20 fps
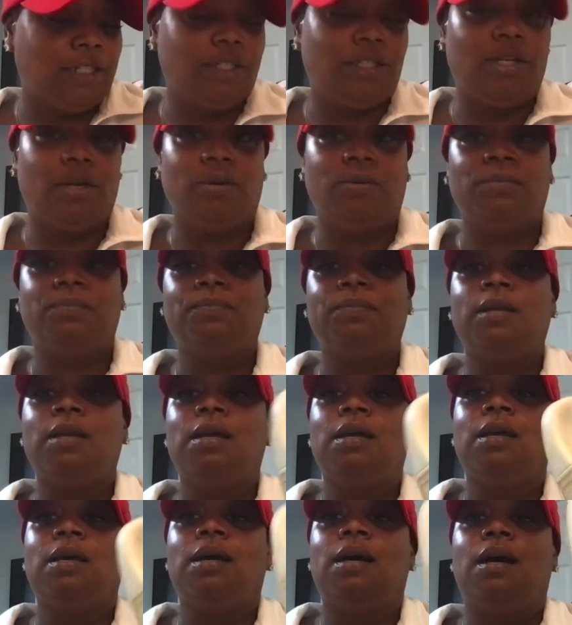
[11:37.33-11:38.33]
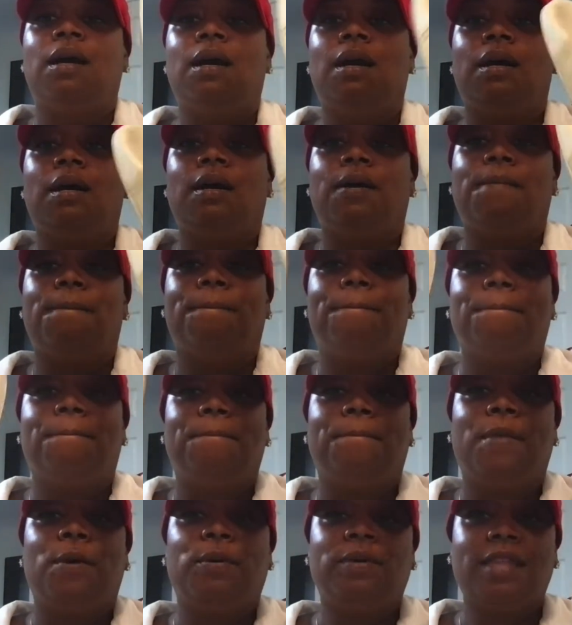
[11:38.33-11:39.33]
don't.
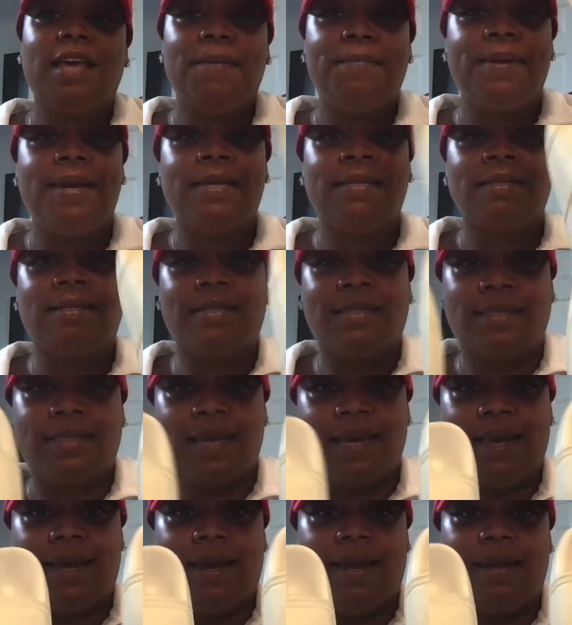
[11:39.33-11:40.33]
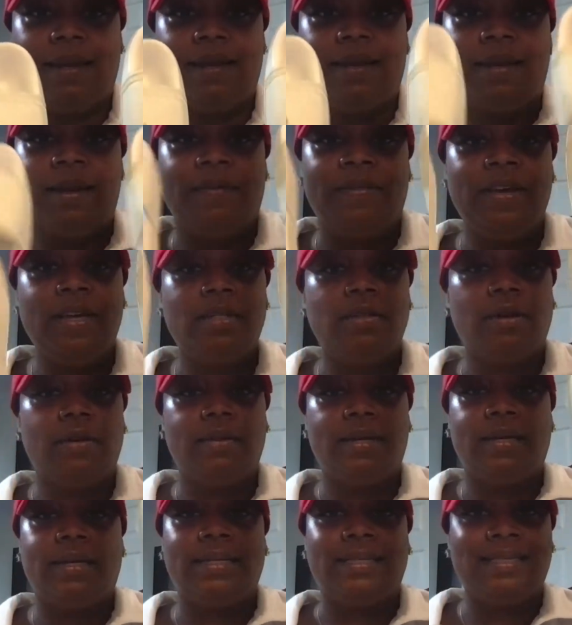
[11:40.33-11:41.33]
But with that being said, now these are
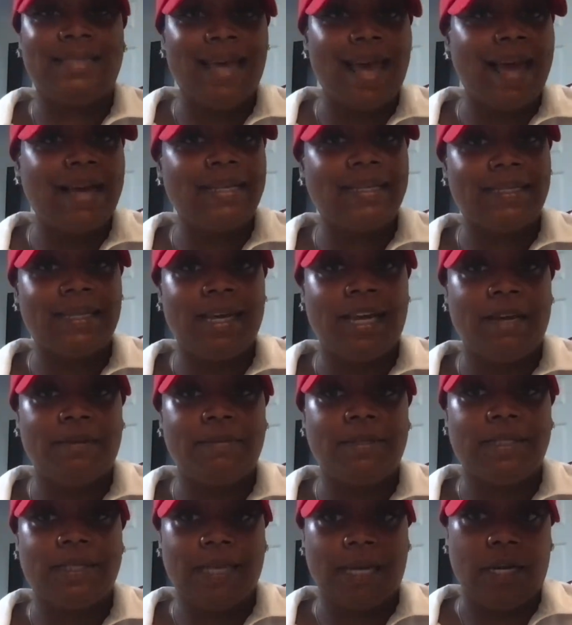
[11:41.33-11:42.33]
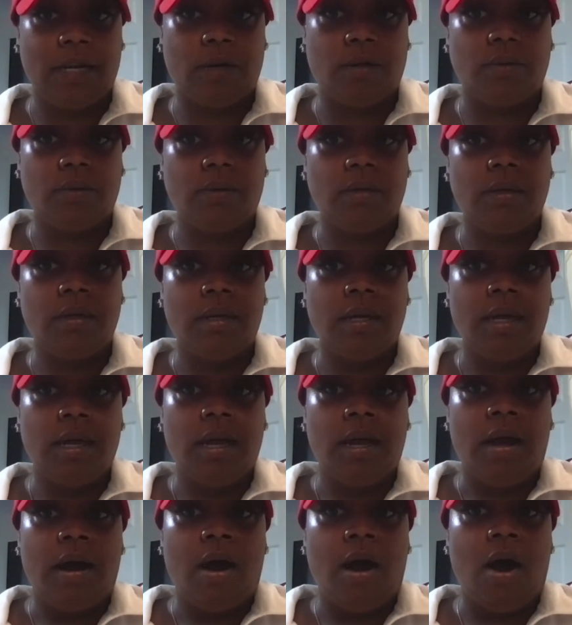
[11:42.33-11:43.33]
the exact same sandal.
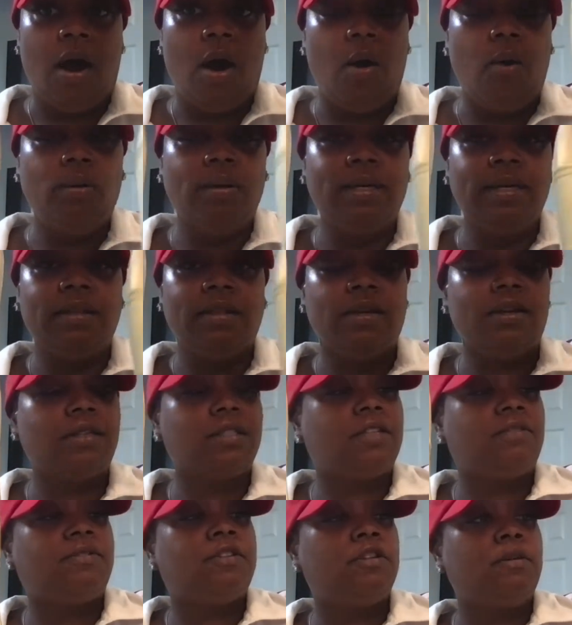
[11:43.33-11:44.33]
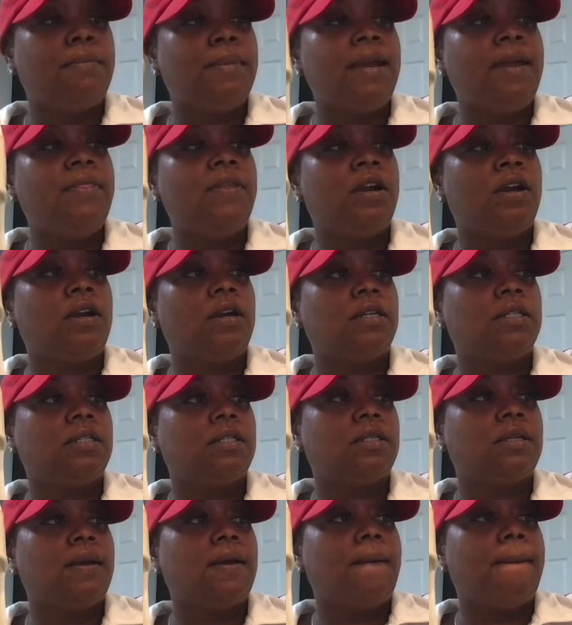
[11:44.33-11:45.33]
Only to me,
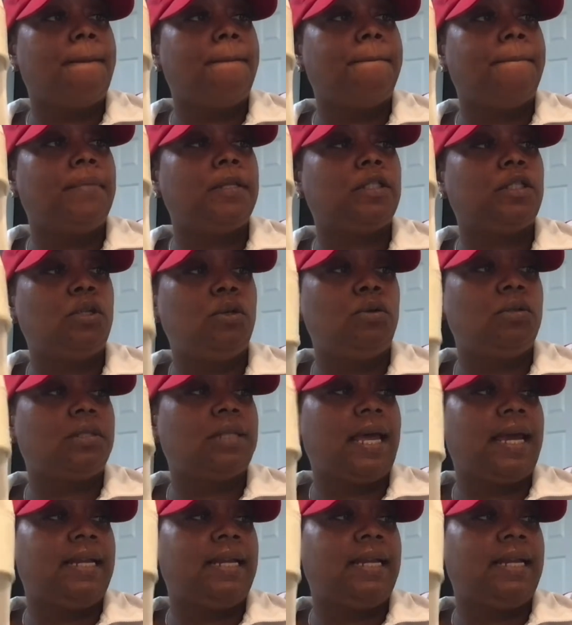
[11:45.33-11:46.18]
there's two slight